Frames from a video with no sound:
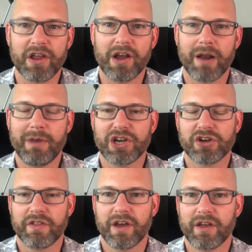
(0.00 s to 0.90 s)
You got to make
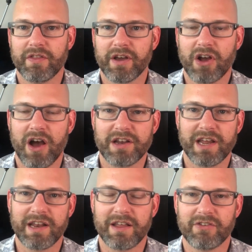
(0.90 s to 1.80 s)
sure the
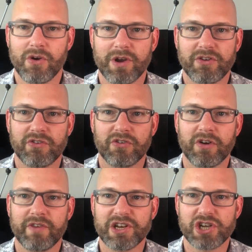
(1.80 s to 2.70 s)
content is going to
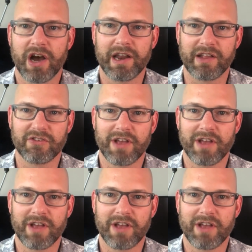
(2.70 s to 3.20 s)
serve each audience.